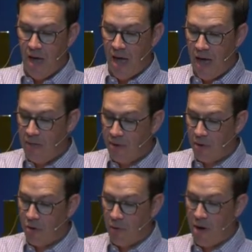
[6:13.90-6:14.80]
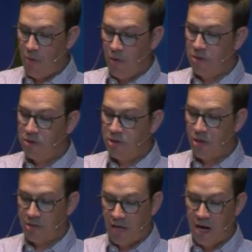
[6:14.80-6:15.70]
and their great ones
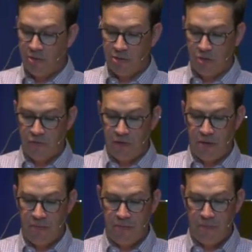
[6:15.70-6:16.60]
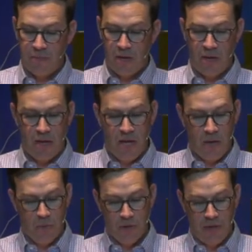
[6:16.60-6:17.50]
are tyrants over them.
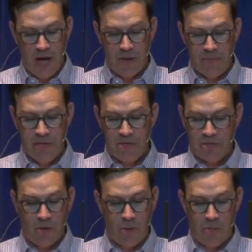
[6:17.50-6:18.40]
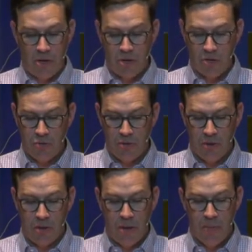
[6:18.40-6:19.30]
It will not be so among you,
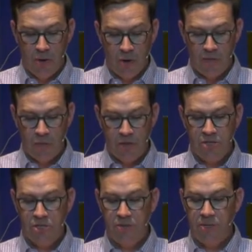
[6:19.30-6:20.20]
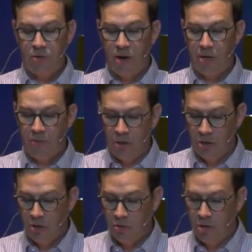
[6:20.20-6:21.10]
but whoever wishes to be great among
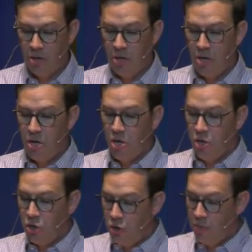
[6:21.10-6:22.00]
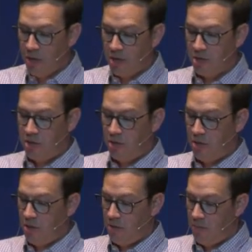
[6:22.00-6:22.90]
you, you must,
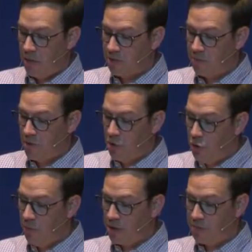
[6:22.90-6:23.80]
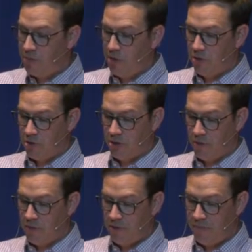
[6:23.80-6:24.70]
must, you must be your
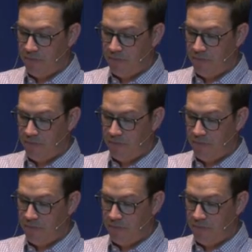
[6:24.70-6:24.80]
servant.